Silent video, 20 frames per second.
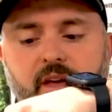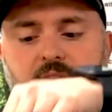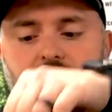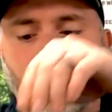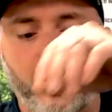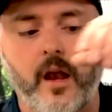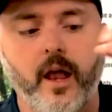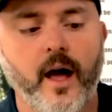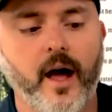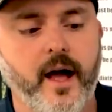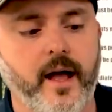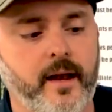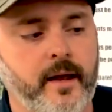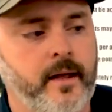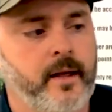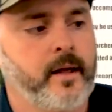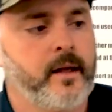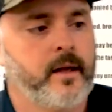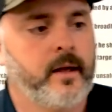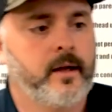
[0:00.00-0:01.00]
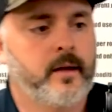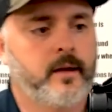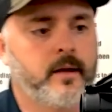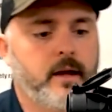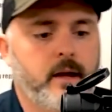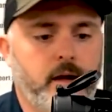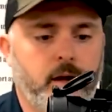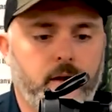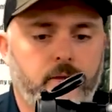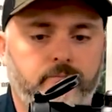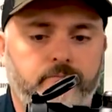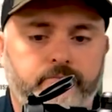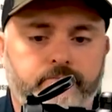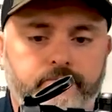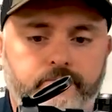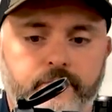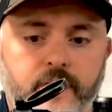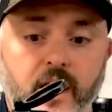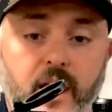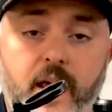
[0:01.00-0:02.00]
that a lot.
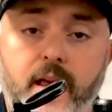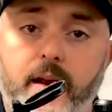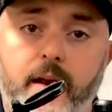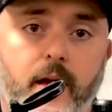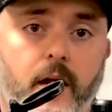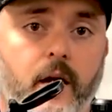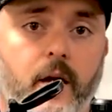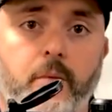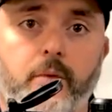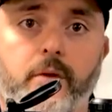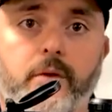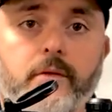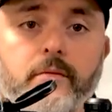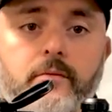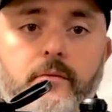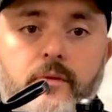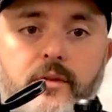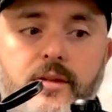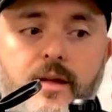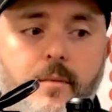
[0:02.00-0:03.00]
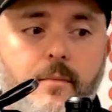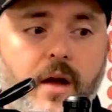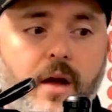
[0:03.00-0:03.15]
Hey, now I'm gonna step